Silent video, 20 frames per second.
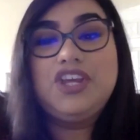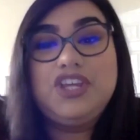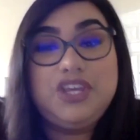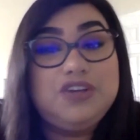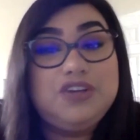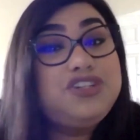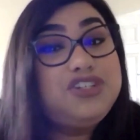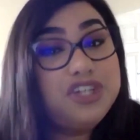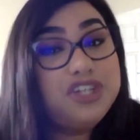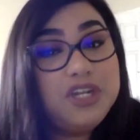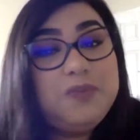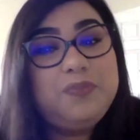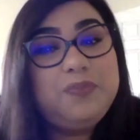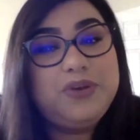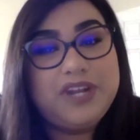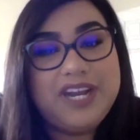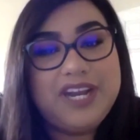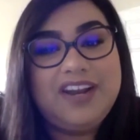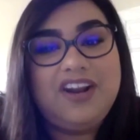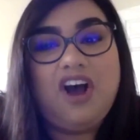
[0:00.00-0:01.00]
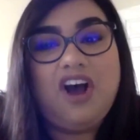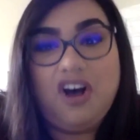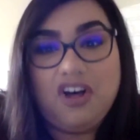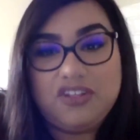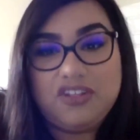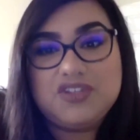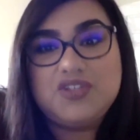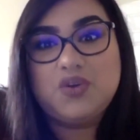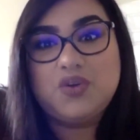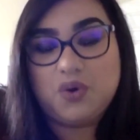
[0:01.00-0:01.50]
you should put in all
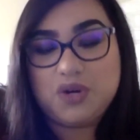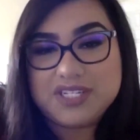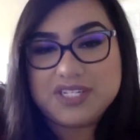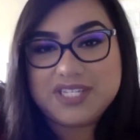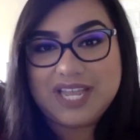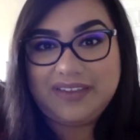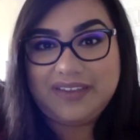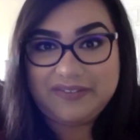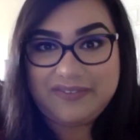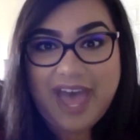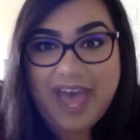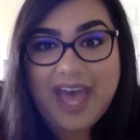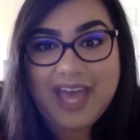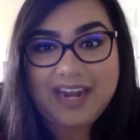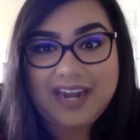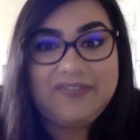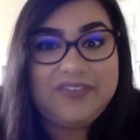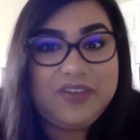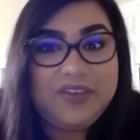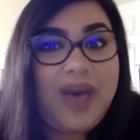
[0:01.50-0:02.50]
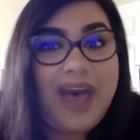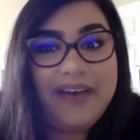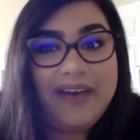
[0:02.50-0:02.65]
the scores that you've had if you have